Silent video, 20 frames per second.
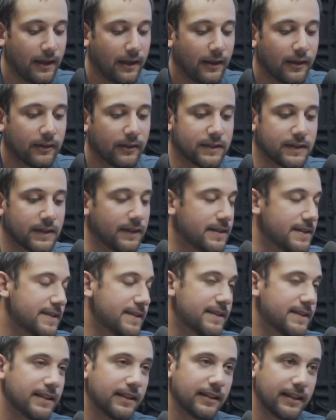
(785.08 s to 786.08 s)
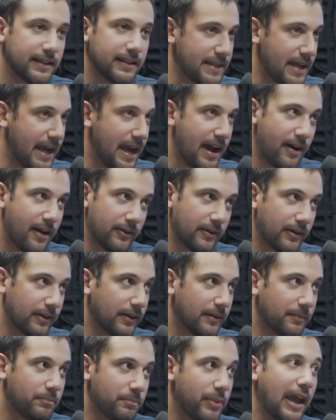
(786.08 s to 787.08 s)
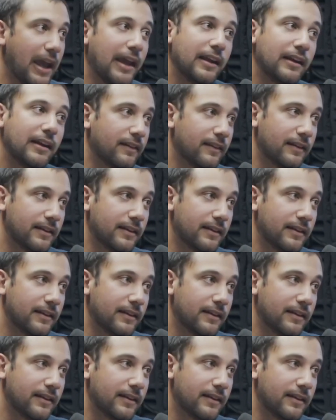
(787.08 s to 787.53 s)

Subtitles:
to distill it down, pain is